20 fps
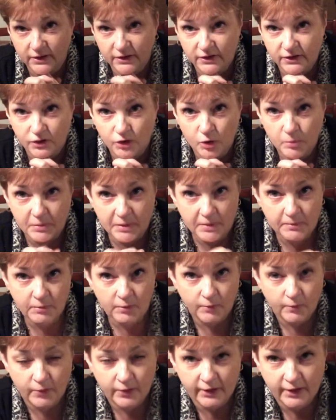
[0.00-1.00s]
And I know
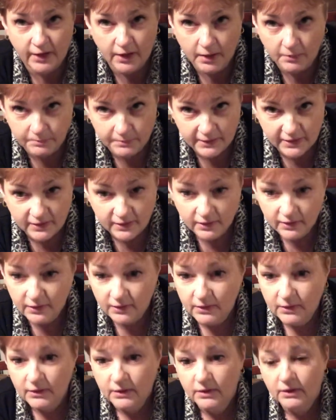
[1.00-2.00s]
people weren't happy
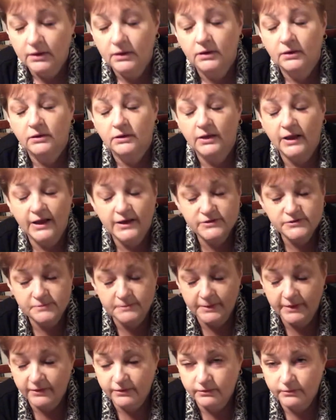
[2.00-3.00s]
last
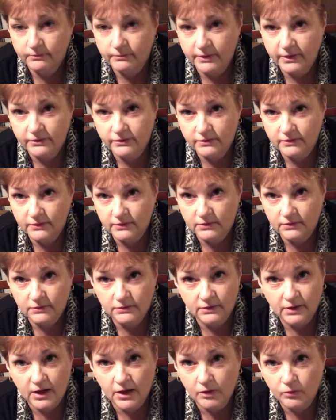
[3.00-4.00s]
month with the
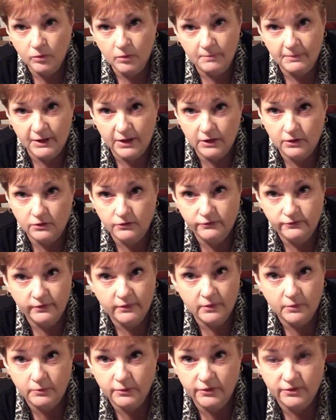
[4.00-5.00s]
aqua markers, and
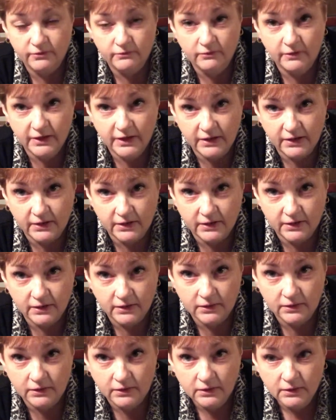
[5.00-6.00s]
there were three.
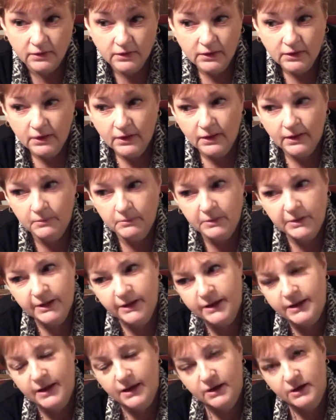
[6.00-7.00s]
And I mean, I
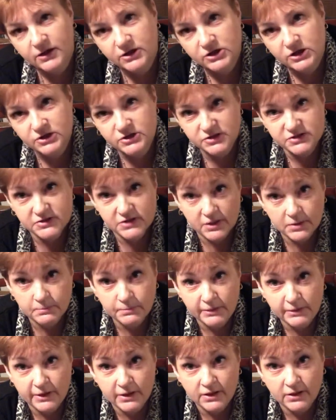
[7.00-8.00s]
get it. It's a
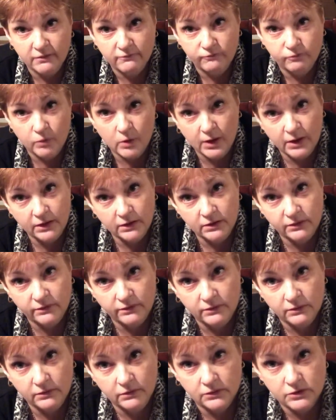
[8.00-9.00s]
sampling of what
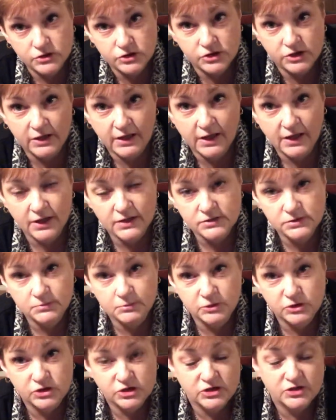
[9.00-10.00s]
she has and
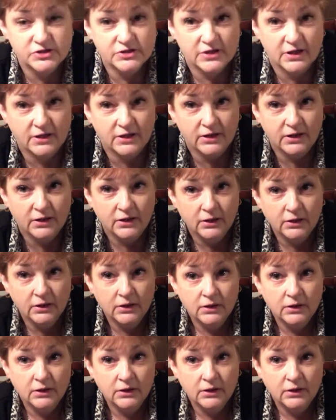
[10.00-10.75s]
what she's selling.